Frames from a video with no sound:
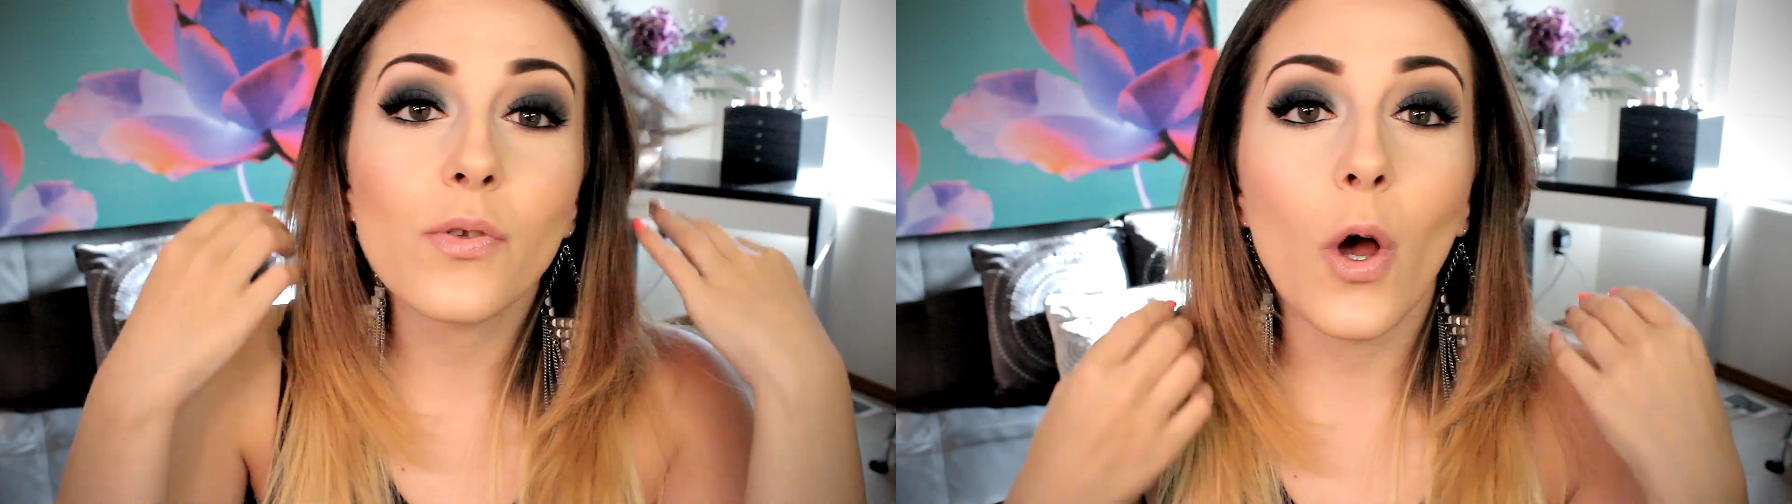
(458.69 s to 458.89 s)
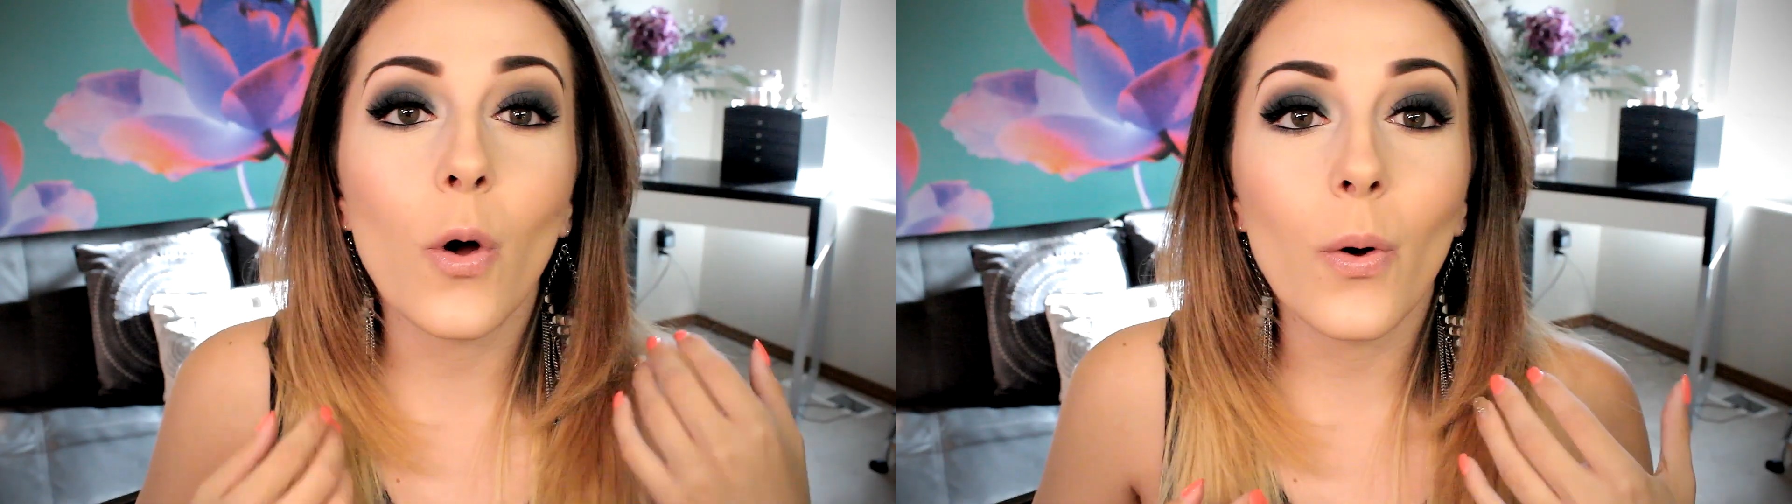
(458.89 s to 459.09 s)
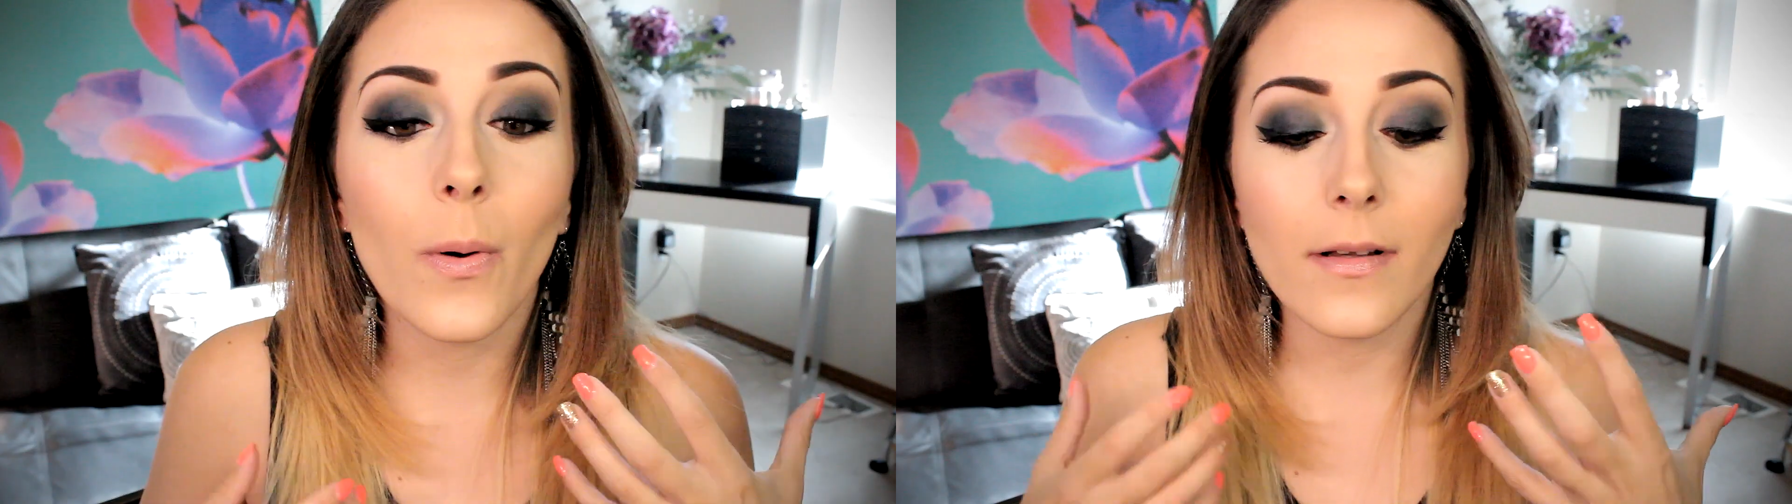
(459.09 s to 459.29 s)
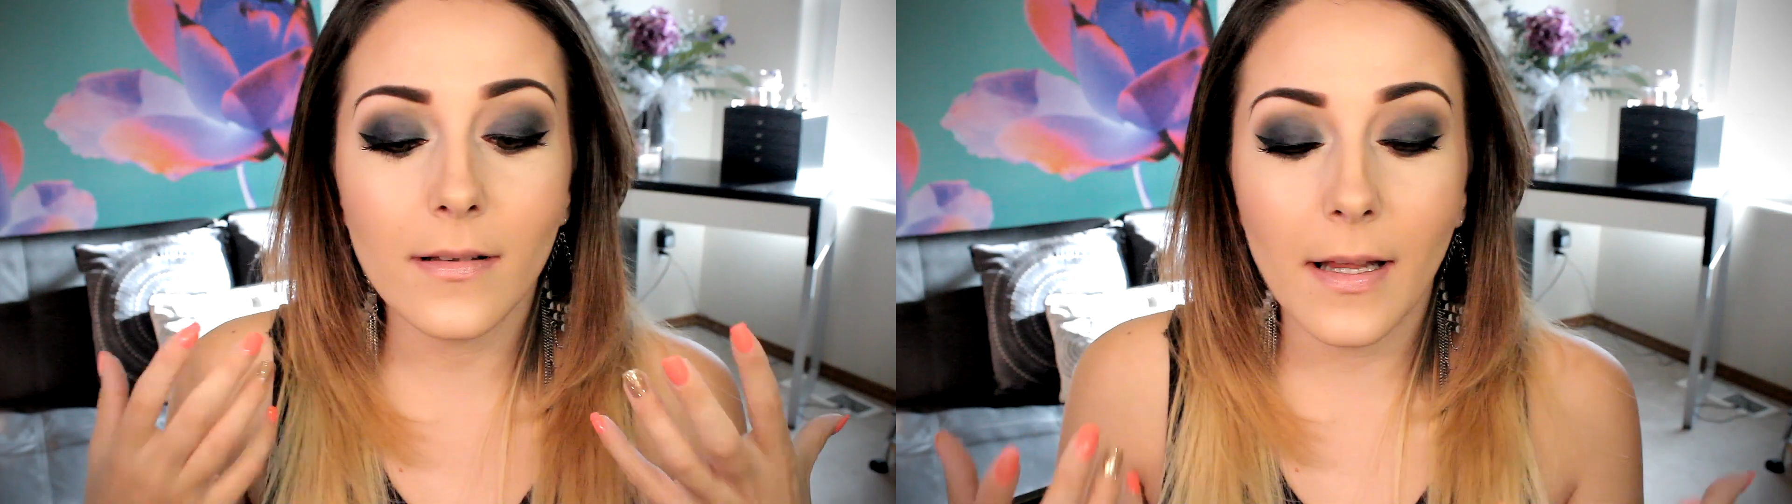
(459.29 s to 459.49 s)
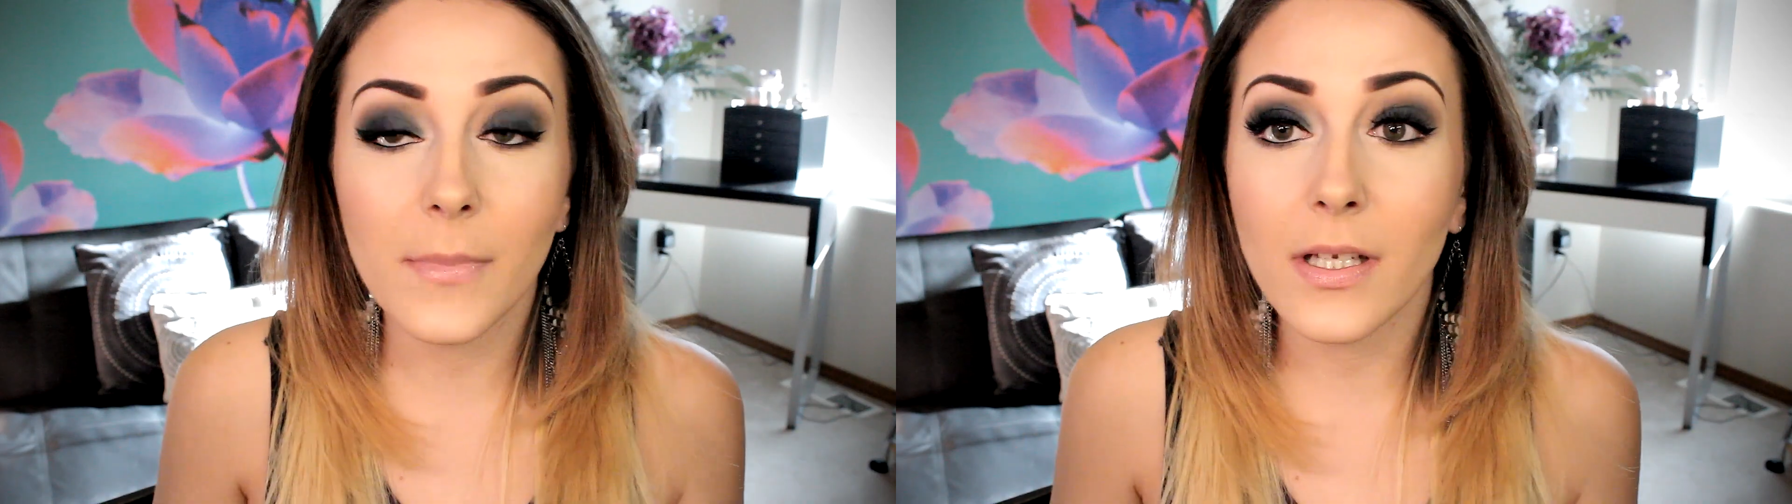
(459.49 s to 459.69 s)

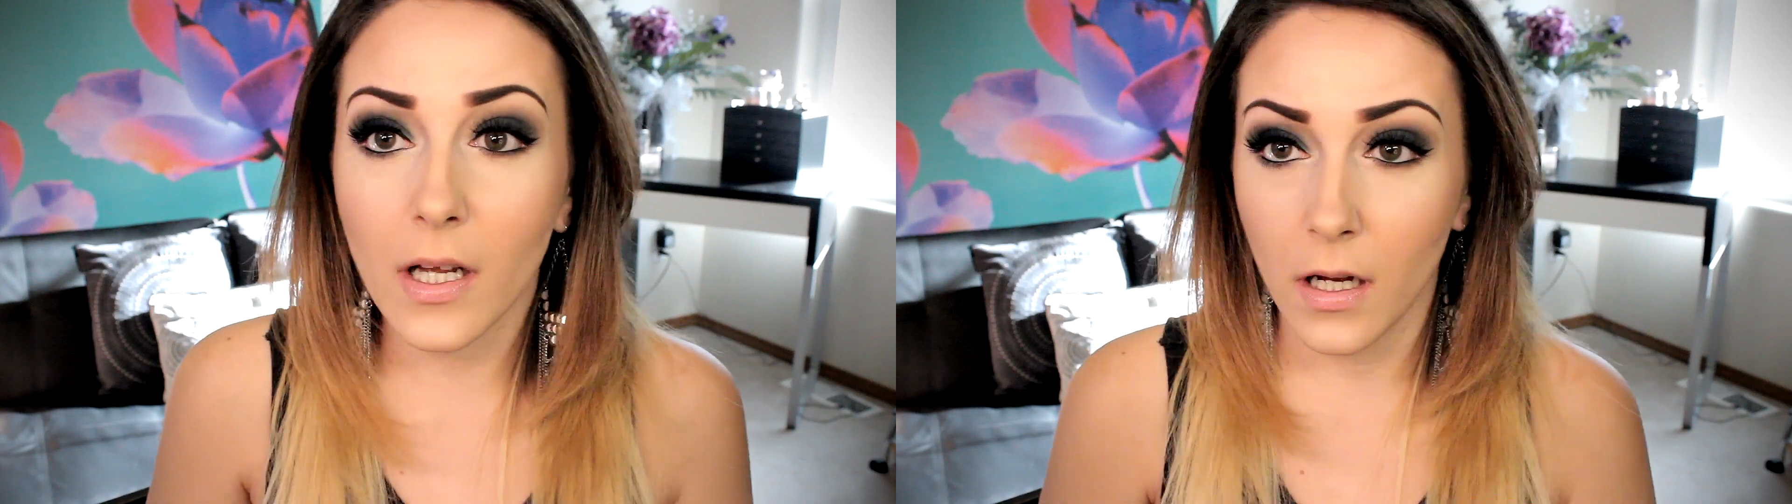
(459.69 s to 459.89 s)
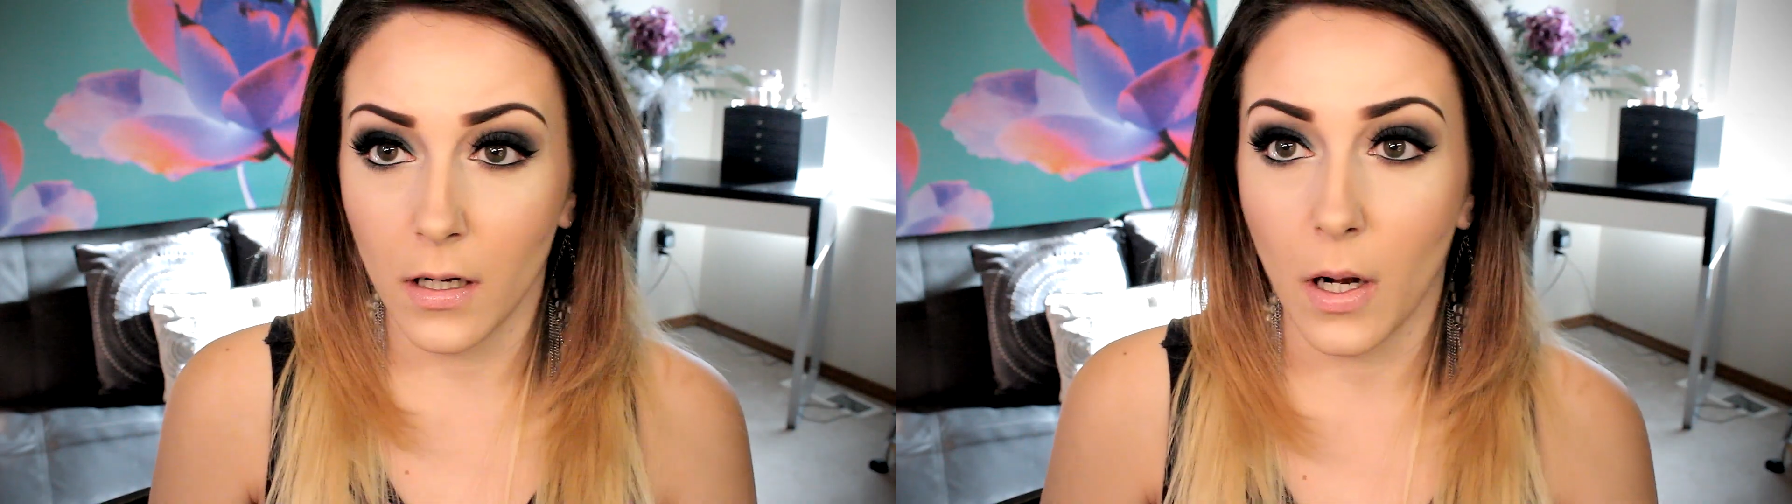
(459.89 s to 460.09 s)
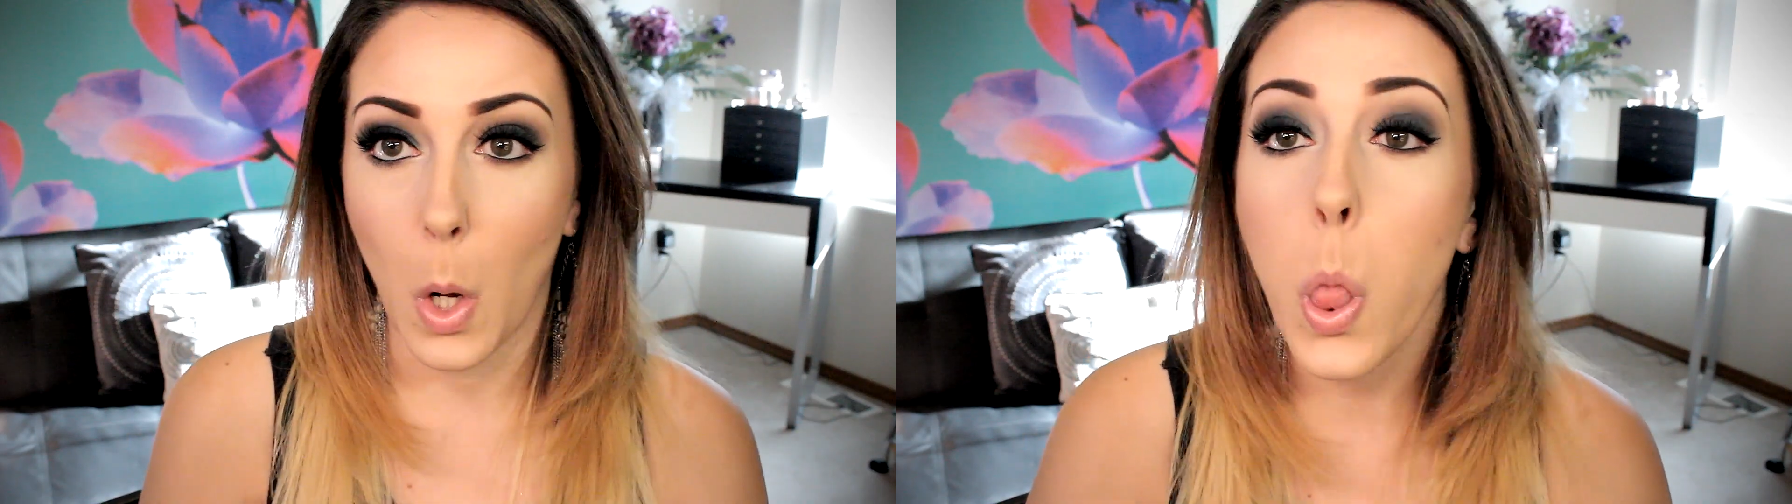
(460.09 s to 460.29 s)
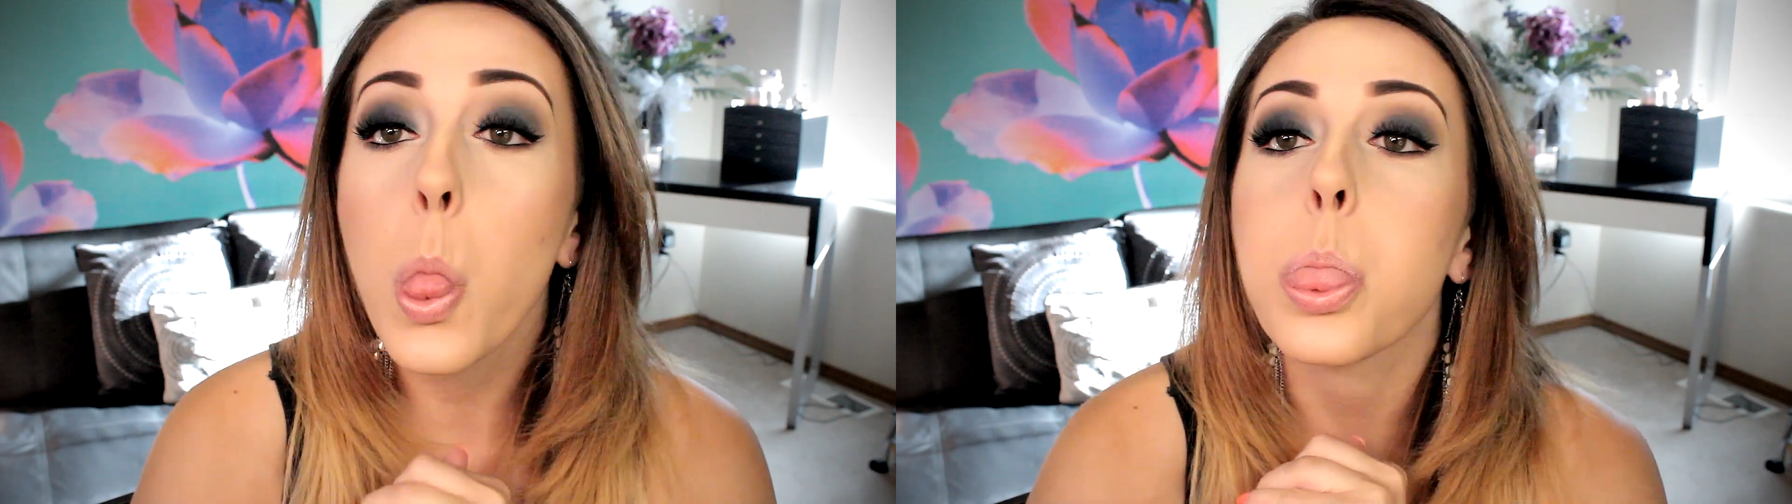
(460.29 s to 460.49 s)
let me know.